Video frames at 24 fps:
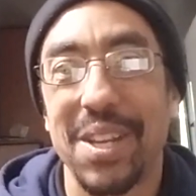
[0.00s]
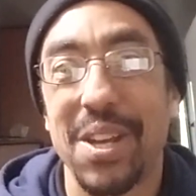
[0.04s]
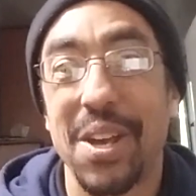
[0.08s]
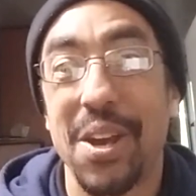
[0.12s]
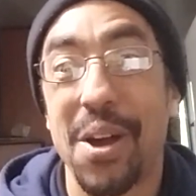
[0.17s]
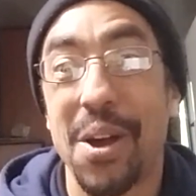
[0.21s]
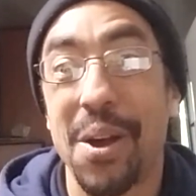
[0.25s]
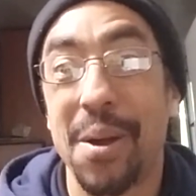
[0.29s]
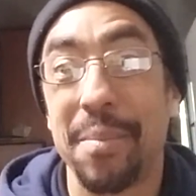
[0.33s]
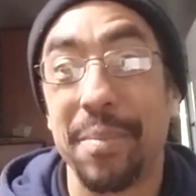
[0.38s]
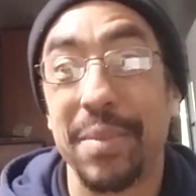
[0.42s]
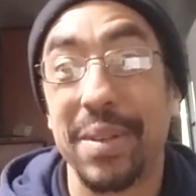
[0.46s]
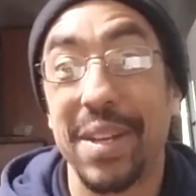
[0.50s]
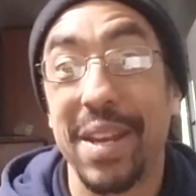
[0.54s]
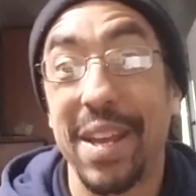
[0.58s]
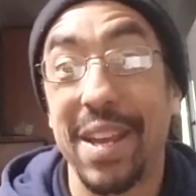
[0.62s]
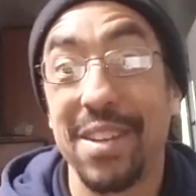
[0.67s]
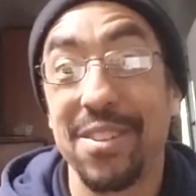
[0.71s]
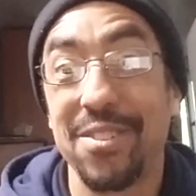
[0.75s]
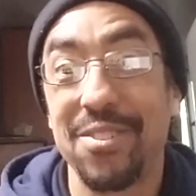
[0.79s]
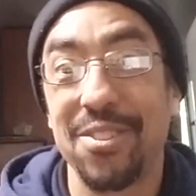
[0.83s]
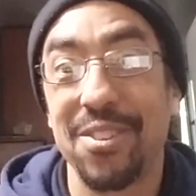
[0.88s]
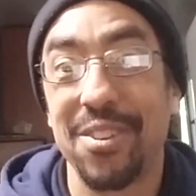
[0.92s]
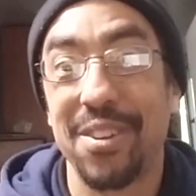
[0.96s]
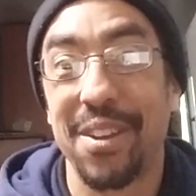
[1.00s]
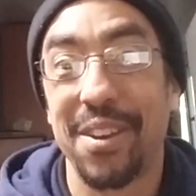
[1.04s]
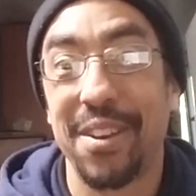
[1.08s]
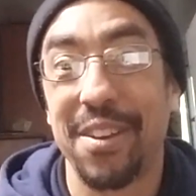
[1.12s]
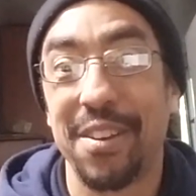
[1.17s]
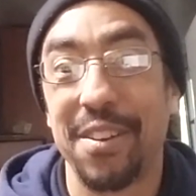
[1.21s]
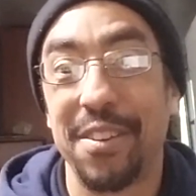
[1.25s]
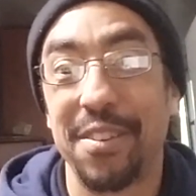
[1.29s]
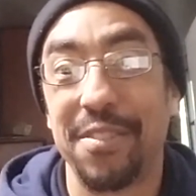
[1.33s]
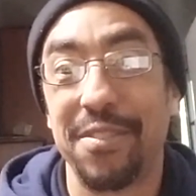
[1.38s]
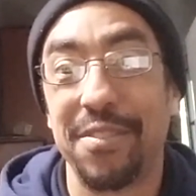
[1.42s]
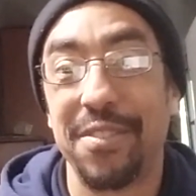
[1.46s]
combination
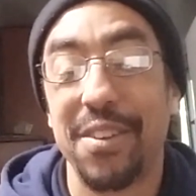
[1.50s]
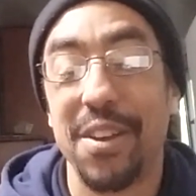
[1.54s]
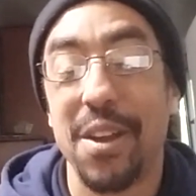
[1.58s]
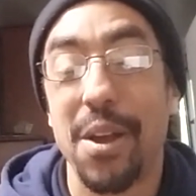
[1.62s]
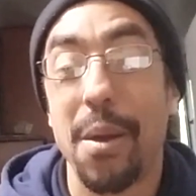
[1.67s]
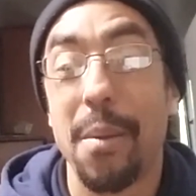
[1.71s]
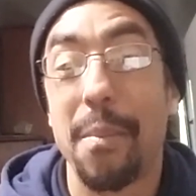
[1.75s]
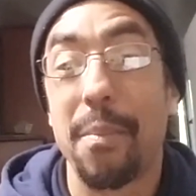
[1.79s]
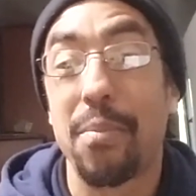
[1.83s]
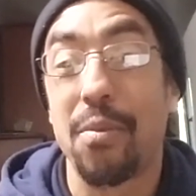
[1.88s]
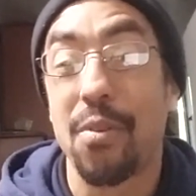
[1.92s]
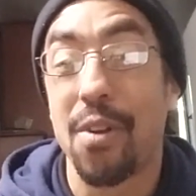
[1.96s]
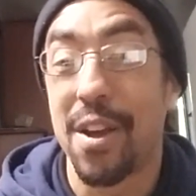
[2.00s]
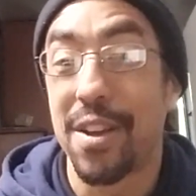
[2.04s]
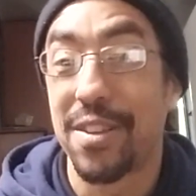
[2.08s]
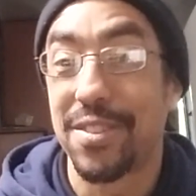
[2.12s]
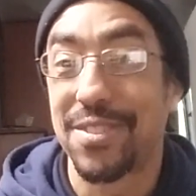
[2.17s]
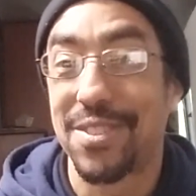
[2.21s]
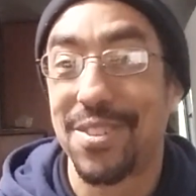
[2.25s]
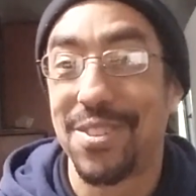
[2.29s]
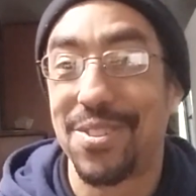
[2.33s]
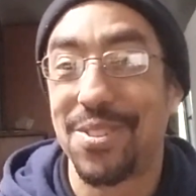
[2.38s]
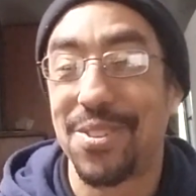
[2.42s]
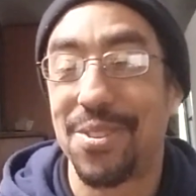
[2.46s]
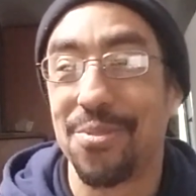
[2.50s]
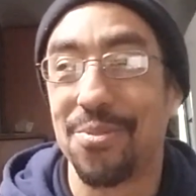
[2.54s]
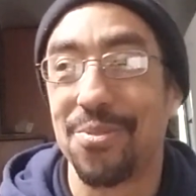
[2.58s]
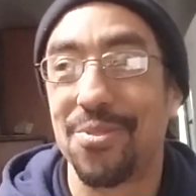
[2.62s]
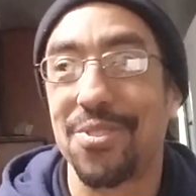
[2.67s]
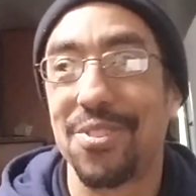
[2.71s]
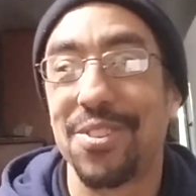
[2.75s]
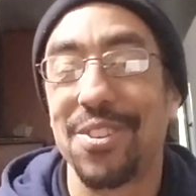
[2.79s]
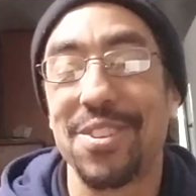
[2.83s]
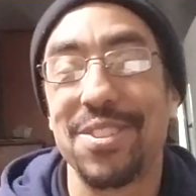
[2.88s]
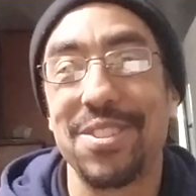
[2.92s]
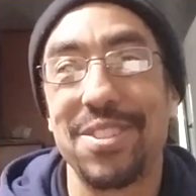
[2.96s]
of
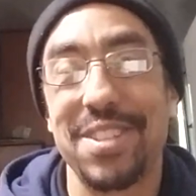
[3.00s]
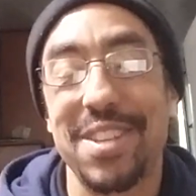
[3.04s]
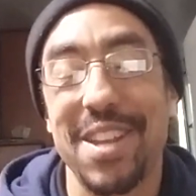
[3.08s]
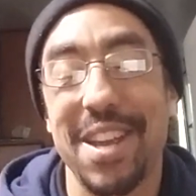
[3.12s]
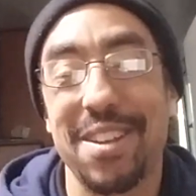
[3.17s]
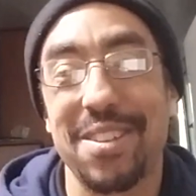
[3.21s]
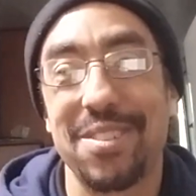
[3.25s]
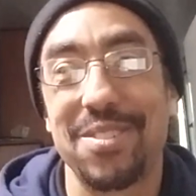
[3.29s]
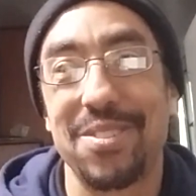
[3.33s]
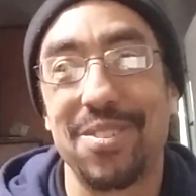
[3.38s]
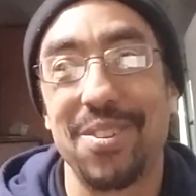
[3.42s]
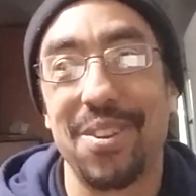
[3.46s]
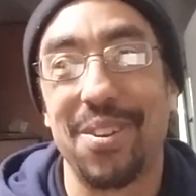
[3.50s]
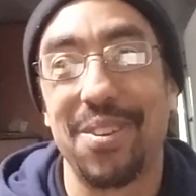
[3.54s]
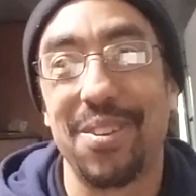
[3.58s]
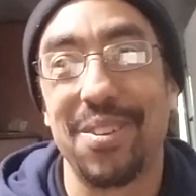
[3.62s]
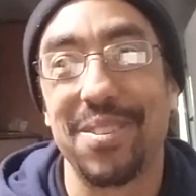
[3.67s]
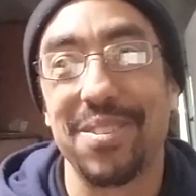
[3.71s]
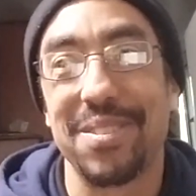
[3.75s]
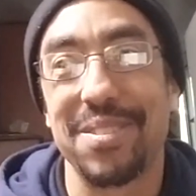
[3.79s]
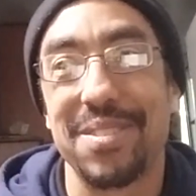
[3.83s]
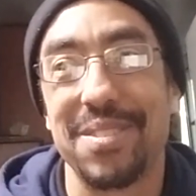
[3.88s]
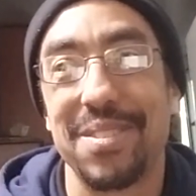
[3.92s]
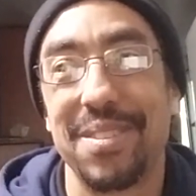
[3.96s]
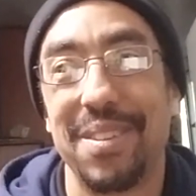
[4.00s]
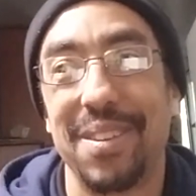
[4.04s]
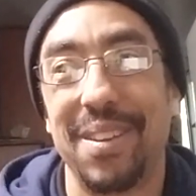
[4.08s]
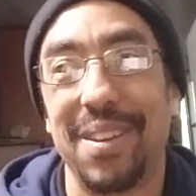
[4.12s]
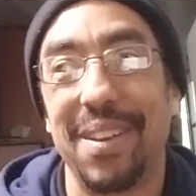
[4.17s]
prostitution and sex dolls.